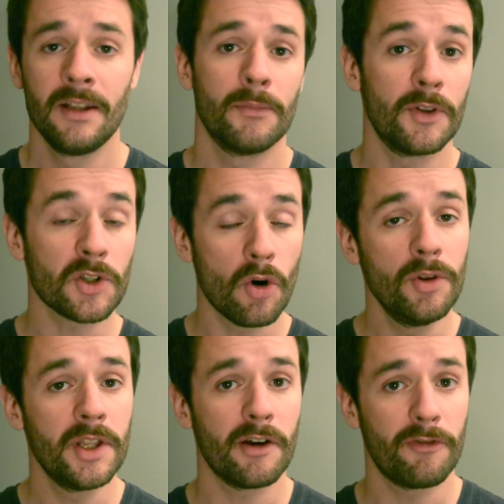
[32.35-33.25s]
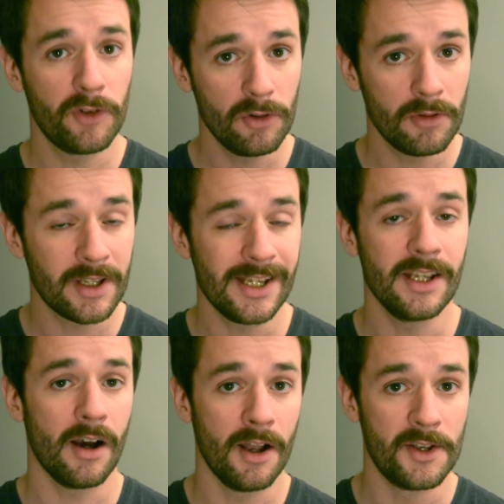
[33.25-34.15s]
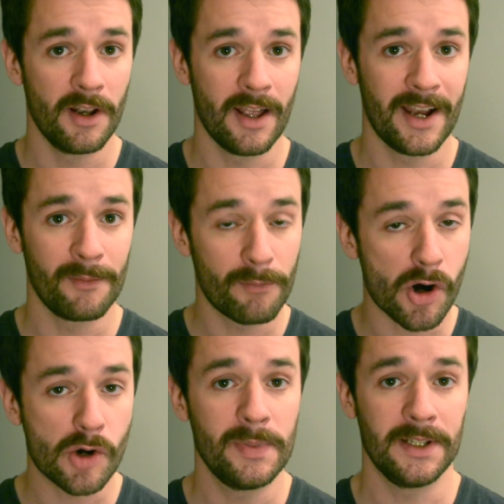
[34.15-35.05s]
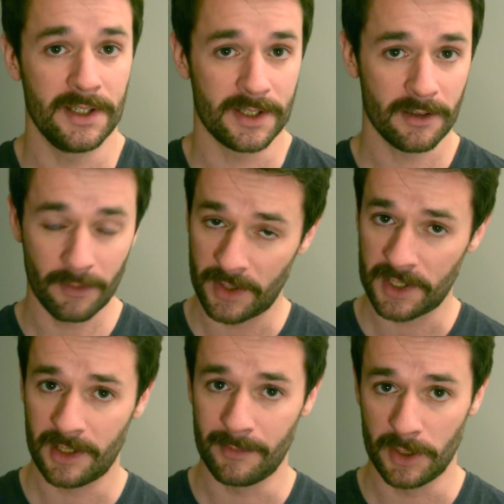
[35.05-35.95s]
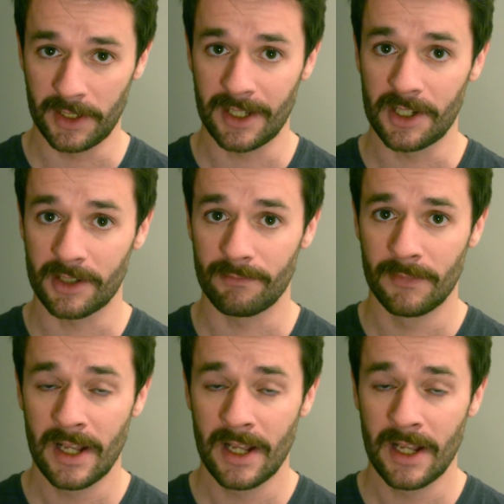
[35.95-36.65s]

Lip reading: But there's only a few key underlying purposes of this communication.